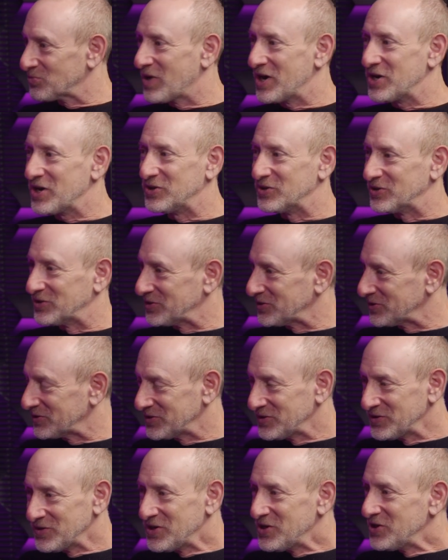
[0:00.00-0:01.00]

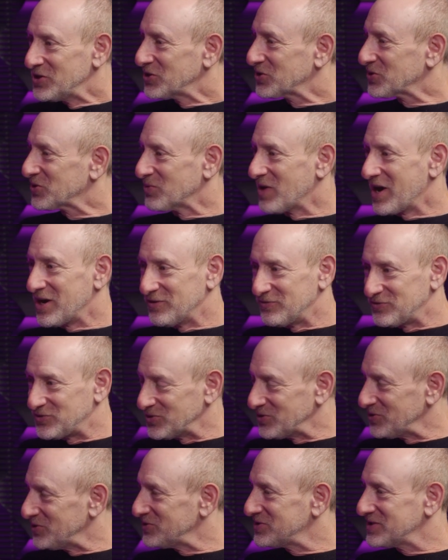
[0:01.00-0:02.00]
writer, creative
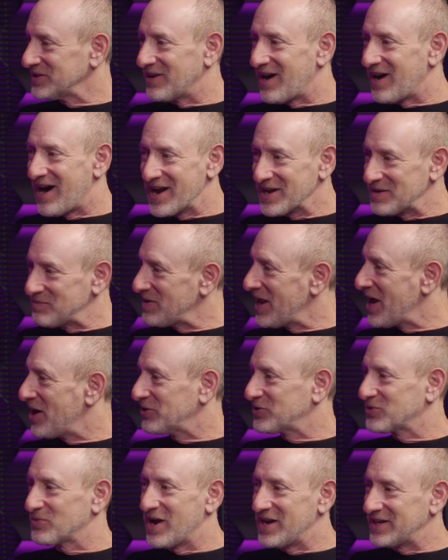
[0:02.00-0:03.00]
dude to I am
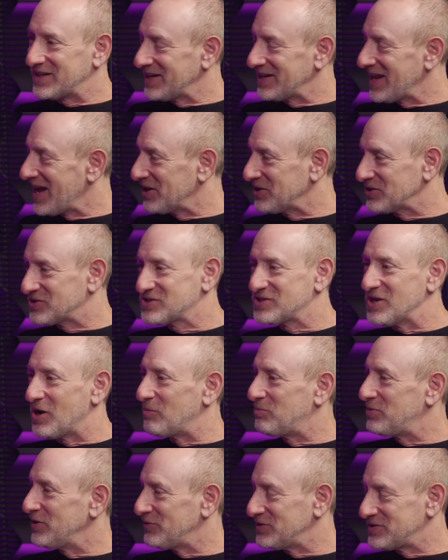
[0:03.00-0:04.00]
now cranking out
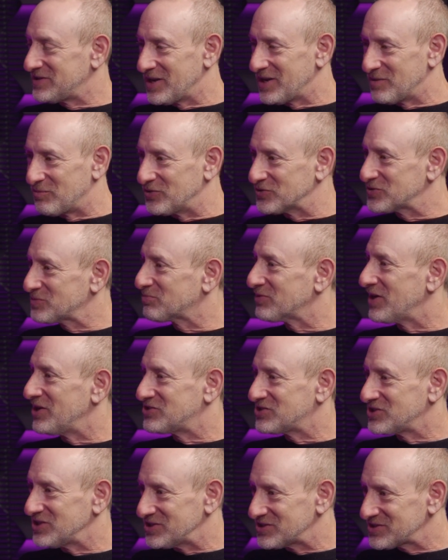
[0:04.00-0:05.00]
Excel pivot table
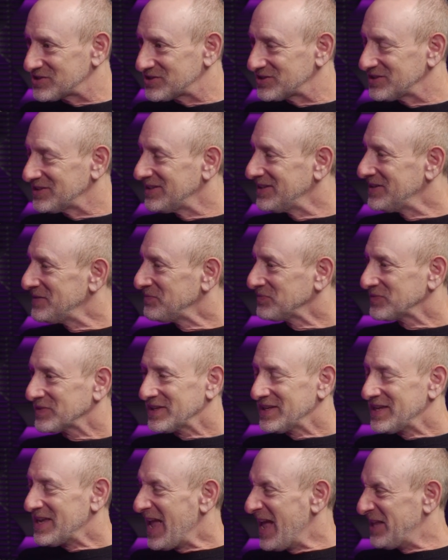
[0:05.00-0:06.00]
analysis. spreadsheets.
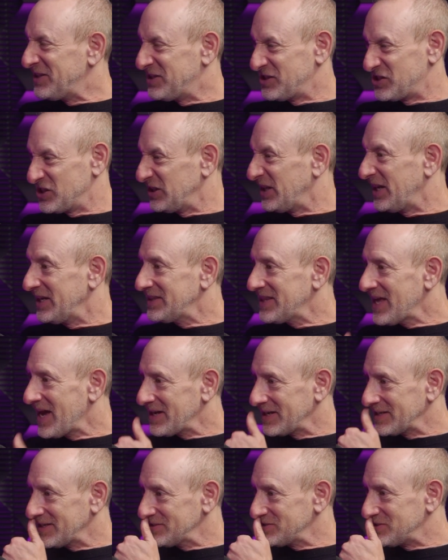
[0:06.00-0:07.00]
Exactly. And did you like exactly.
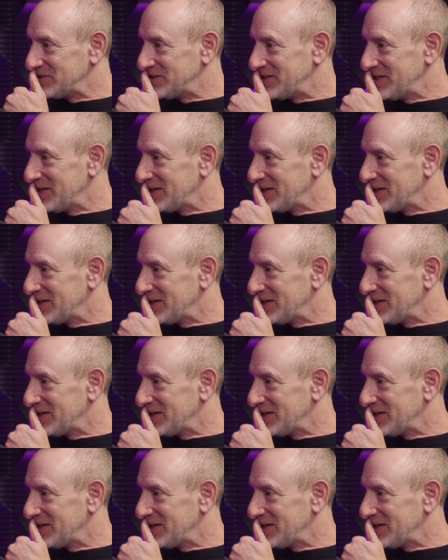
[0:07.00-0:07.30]
that? I guess you